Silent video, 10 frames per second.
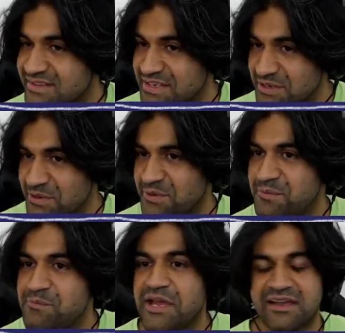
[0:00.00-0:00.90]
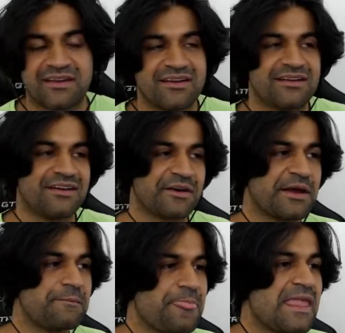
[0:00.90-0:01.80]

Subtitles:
that you pick. Okay.